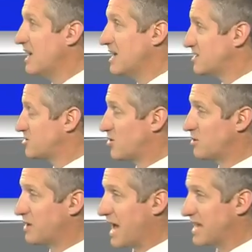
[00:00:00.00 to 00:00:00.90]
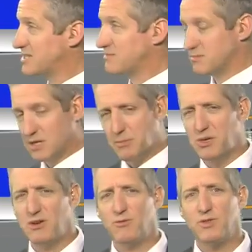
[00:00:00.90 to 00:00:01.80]
Stormcast, a couple of
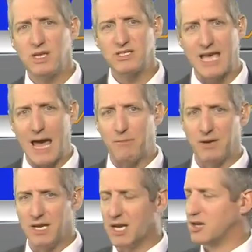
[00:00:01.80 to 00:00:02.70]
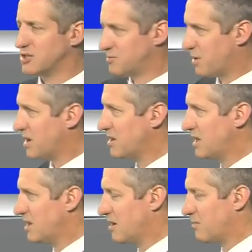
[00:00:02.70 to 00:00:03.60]
different things happening here. Just partly,
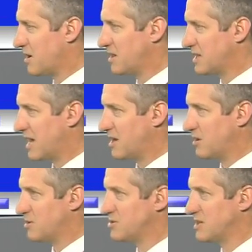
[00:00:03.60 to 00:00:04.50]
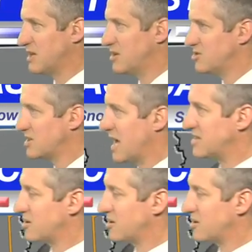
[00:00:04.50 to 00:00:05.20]
to, partly cloudy to mostly clear skies.